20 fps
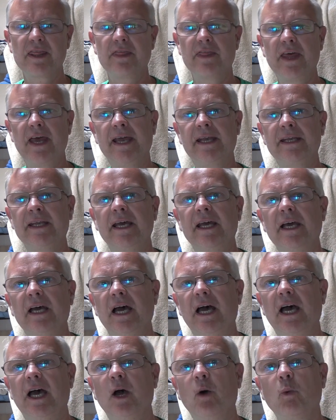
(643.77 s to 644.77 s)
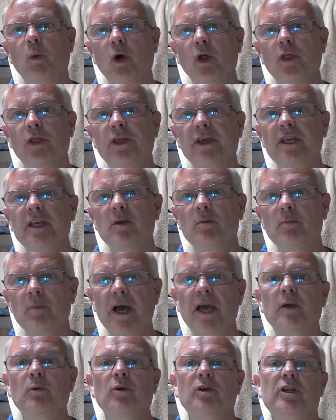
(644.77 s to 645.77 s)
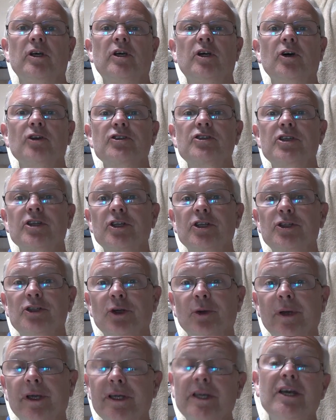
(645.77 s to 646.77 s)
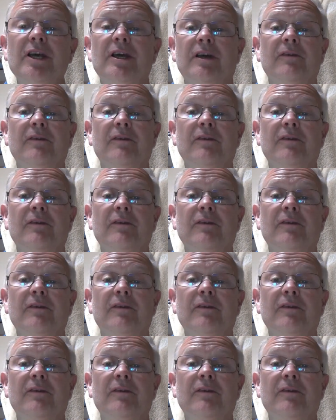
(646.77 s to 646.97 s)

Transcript: then one thing you might want to consider doing,